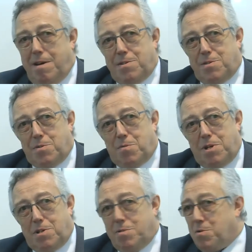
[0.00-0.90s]
asked a
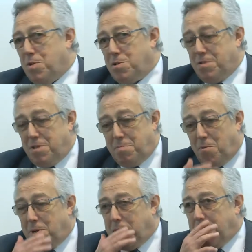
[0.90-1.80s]
question this
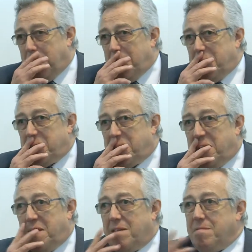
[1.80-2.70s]
morning,
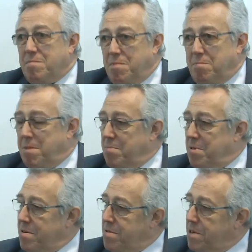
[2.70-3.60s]
saying,
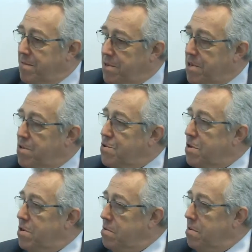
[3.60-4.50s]
remember 70 years
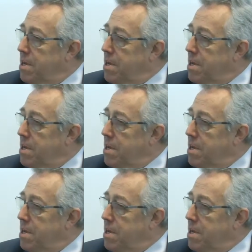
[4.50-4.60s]
ago,